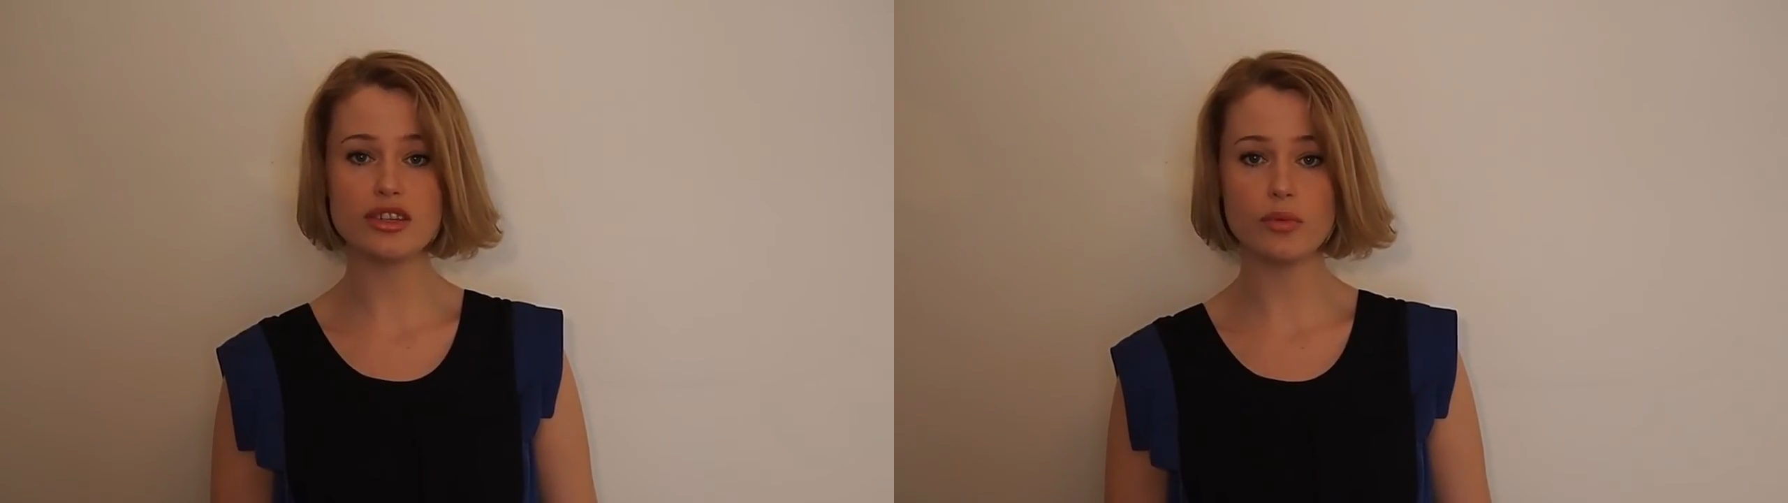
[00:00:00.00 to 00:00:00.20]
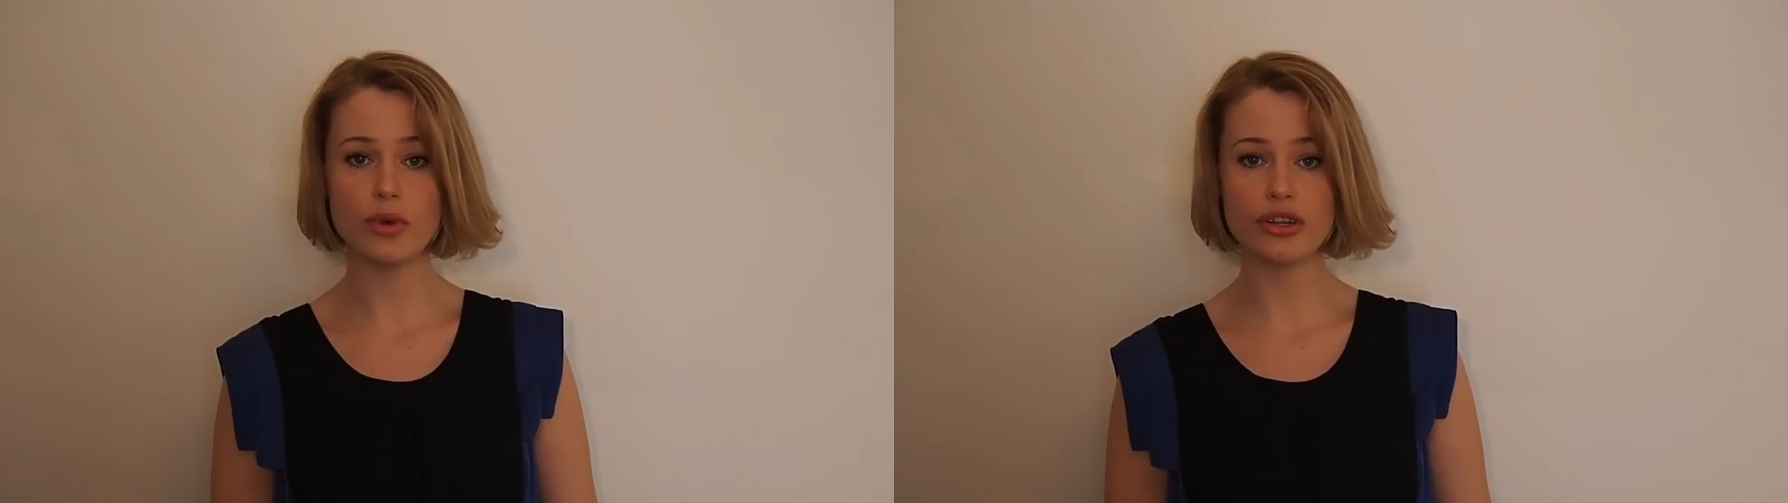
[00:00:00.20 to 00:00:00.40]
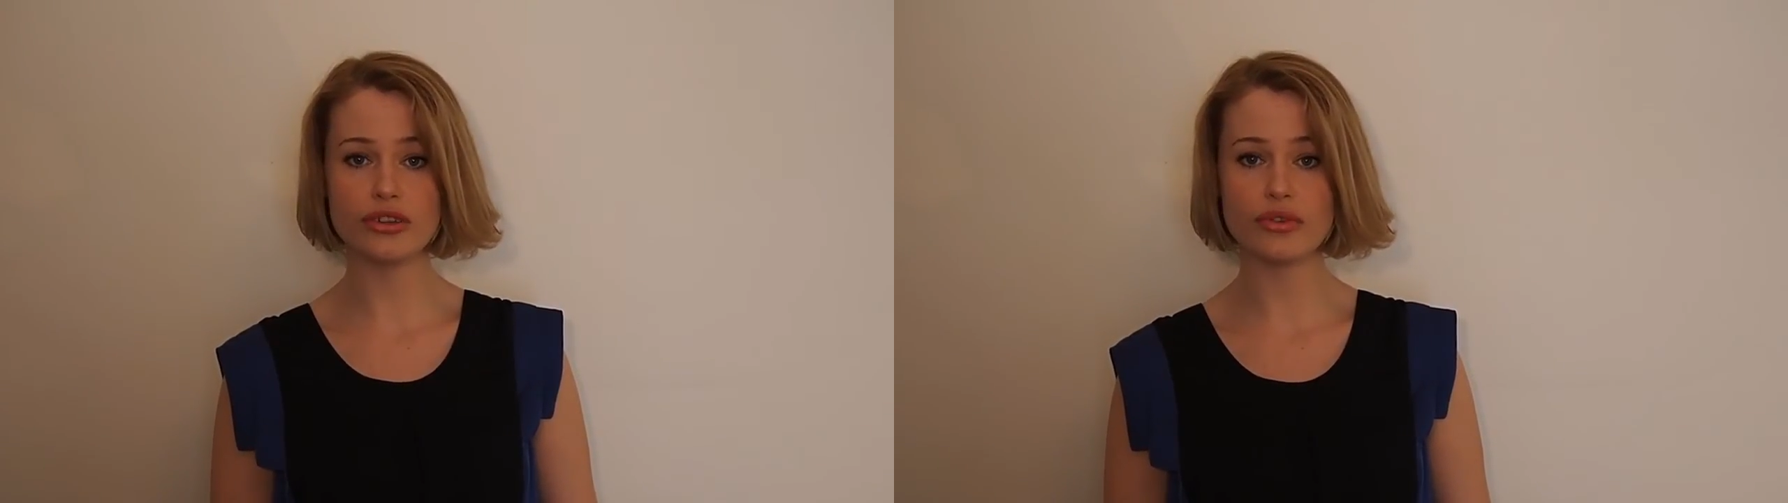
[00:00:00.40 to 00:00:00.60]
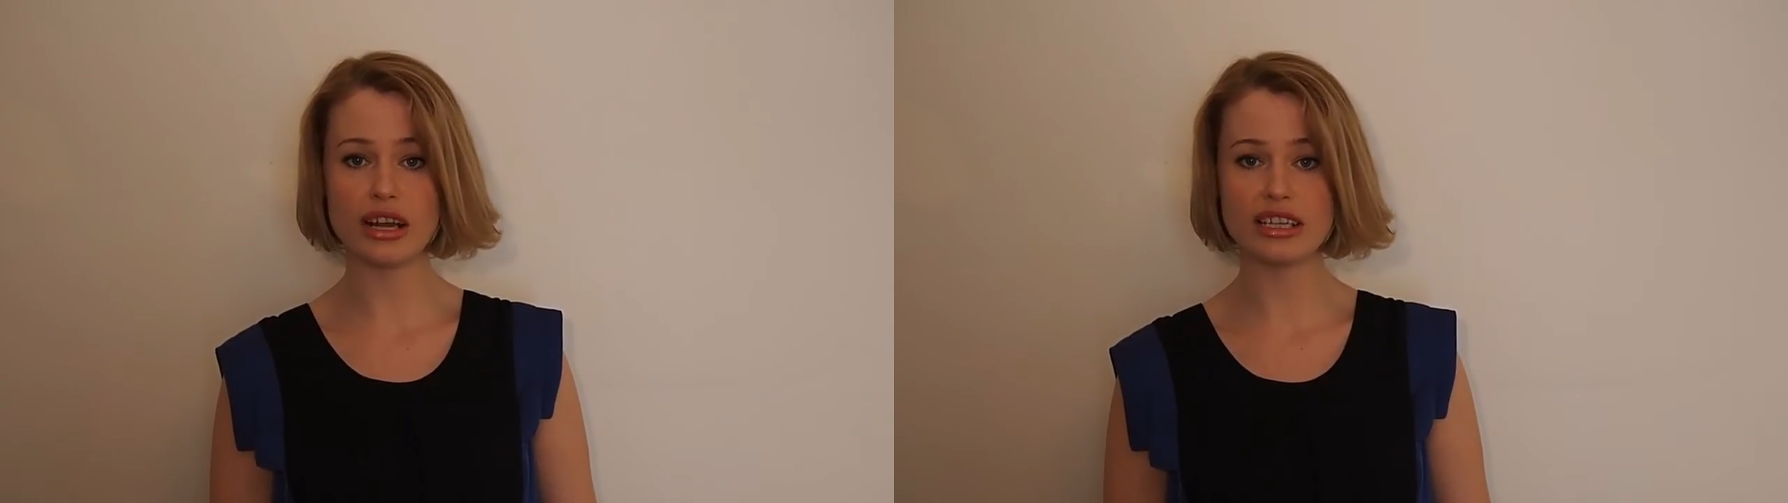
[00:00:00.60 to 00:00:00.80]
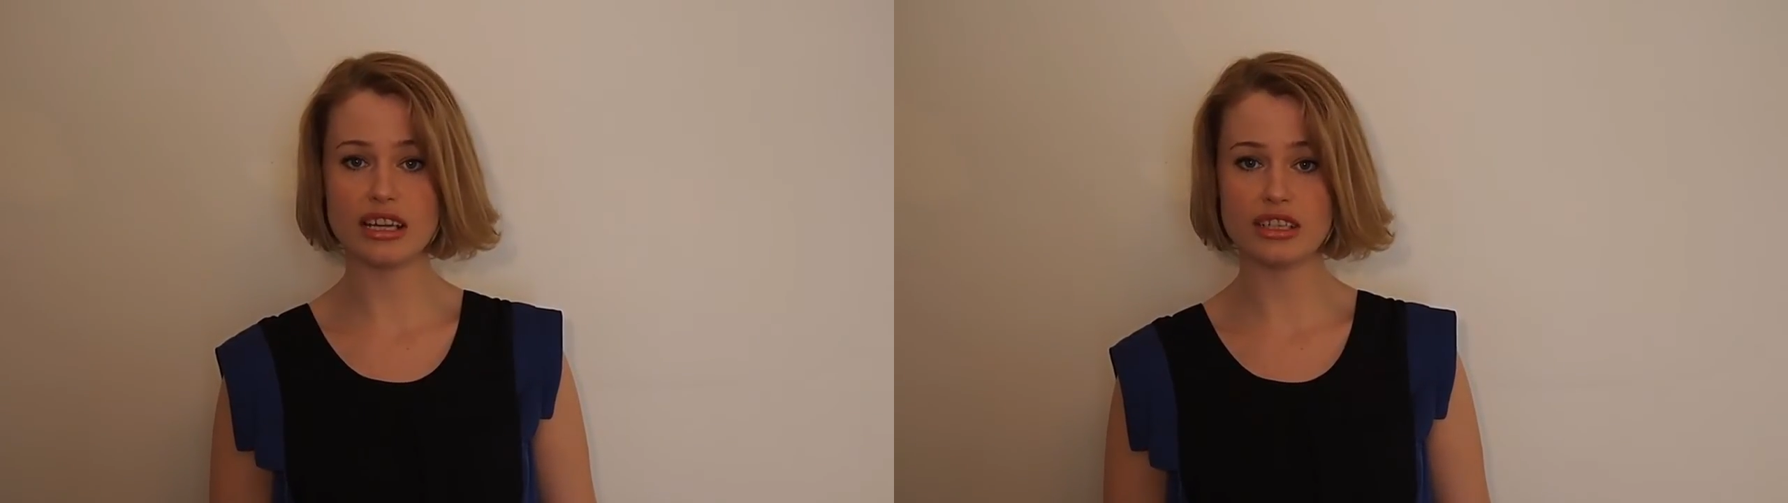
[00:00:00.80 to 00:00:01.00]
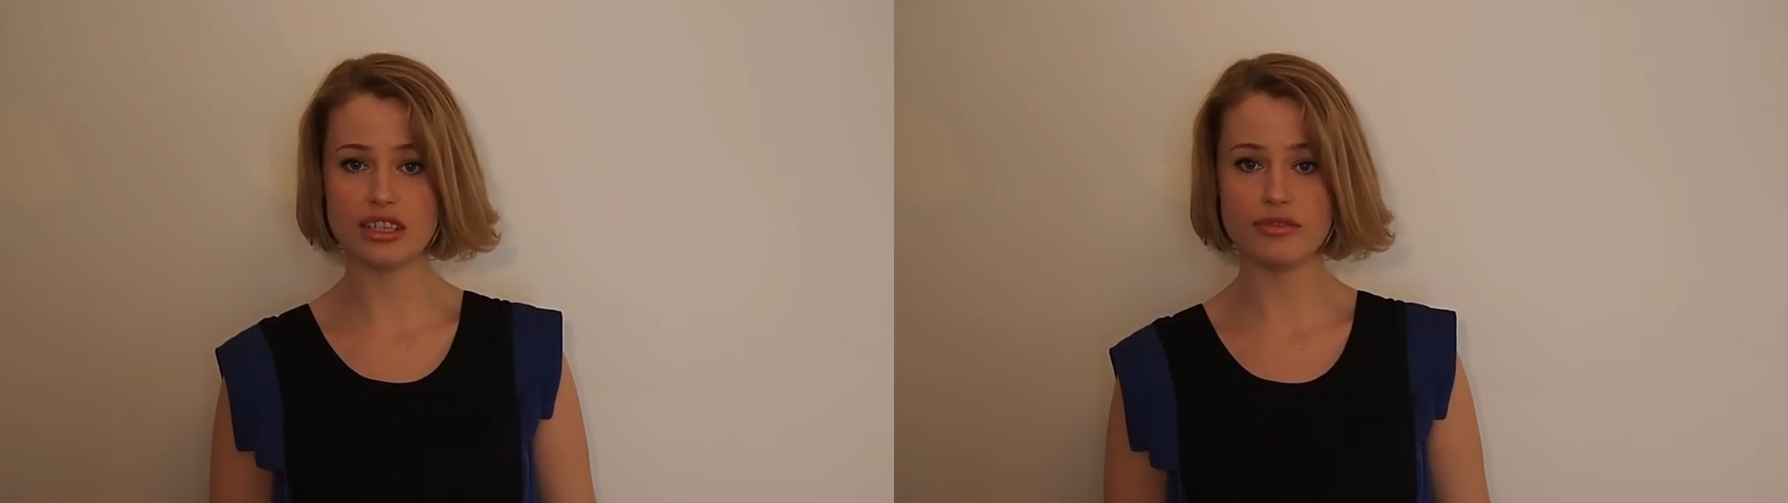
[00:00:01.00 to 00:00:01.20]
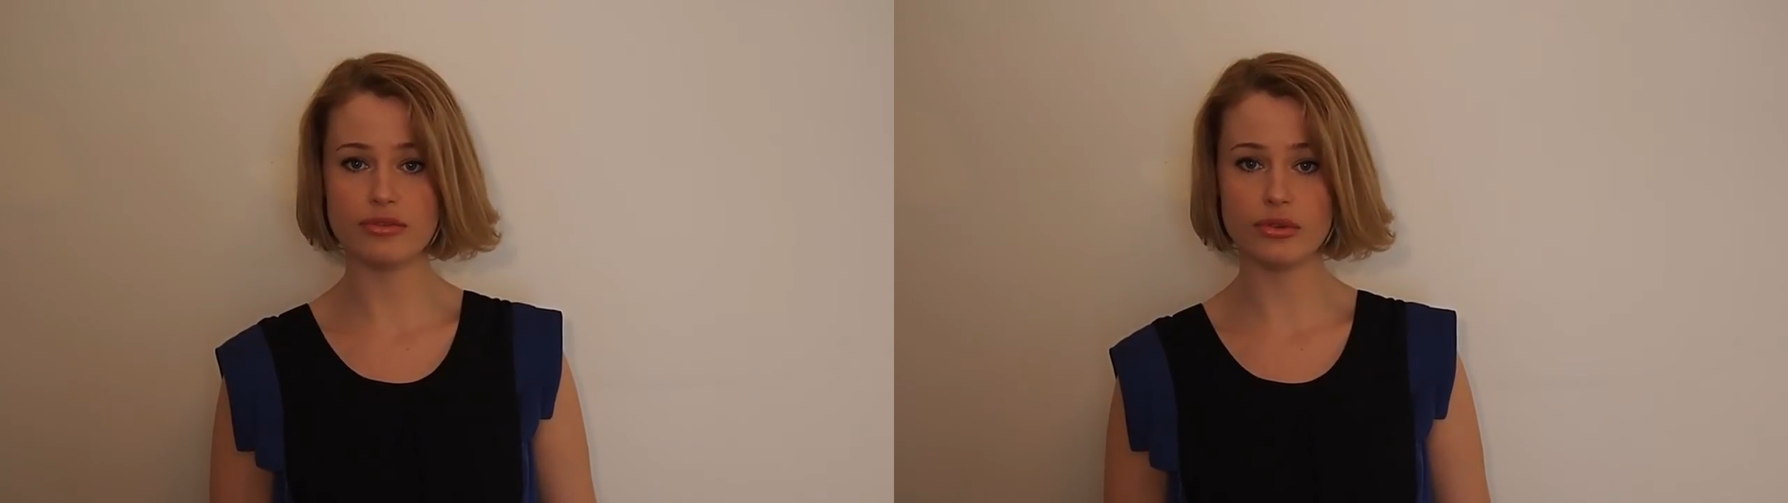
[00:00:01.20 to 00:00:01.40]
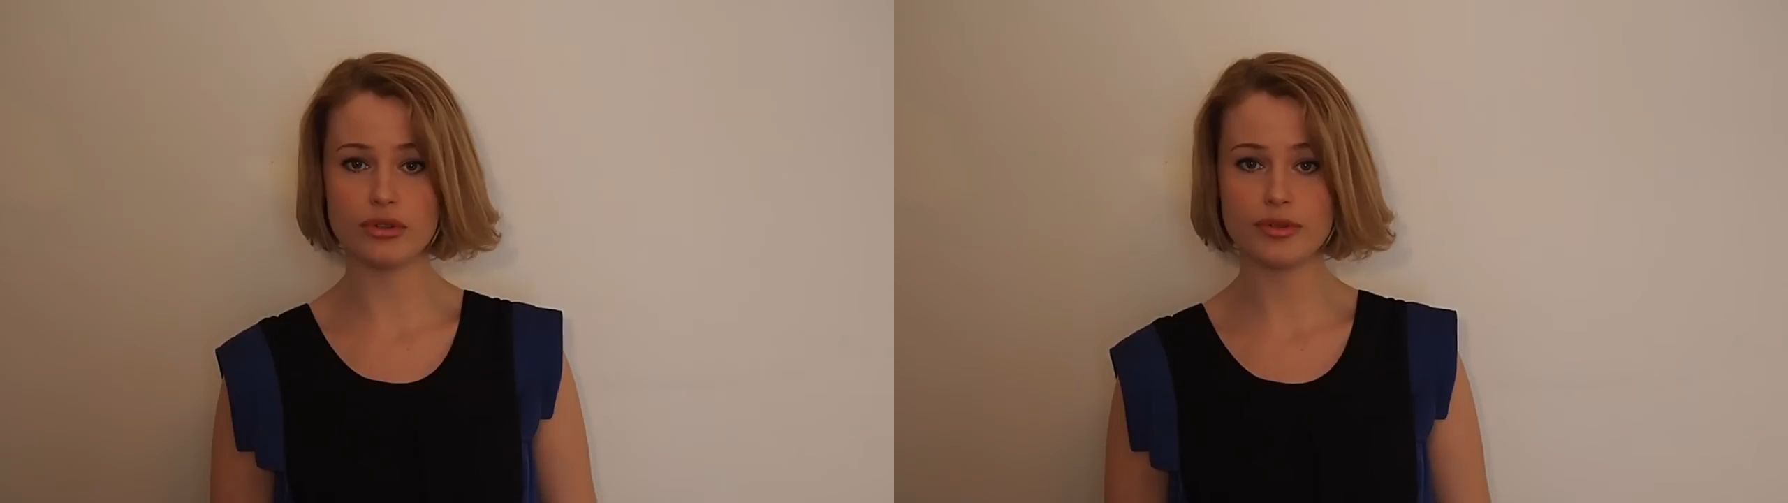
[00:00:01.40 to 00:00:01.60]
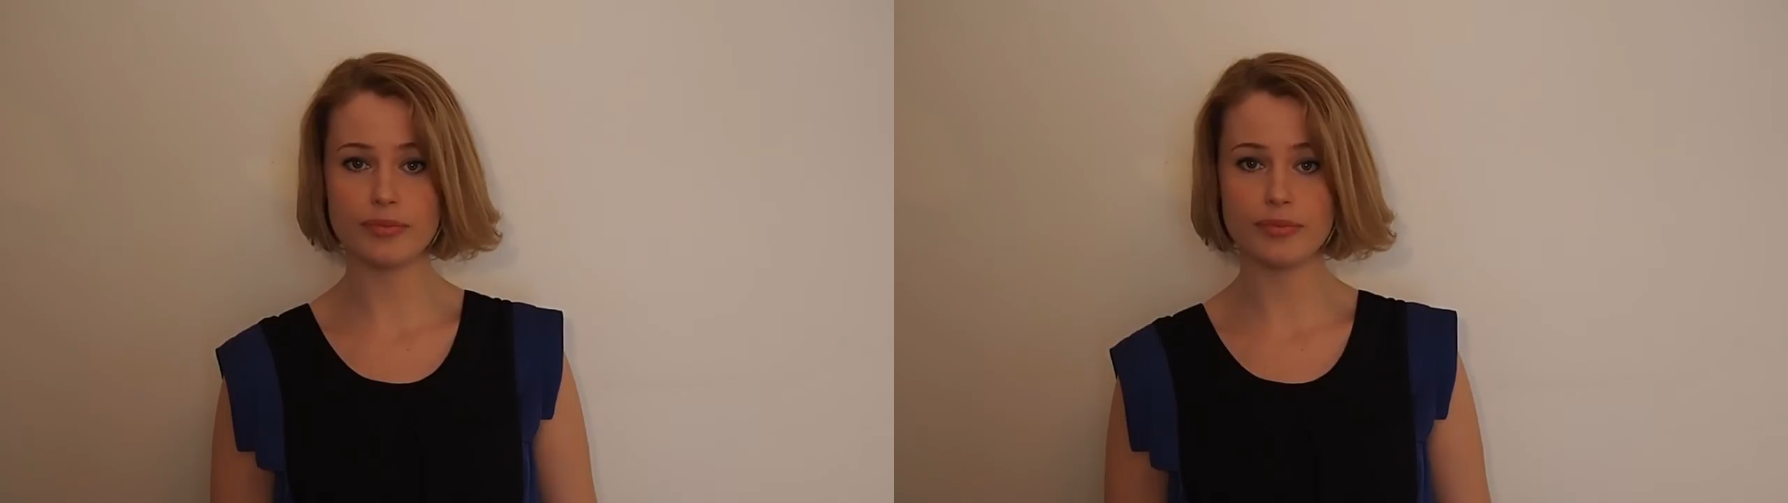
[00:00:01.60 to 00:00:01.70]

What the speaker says: the world for identity fraud.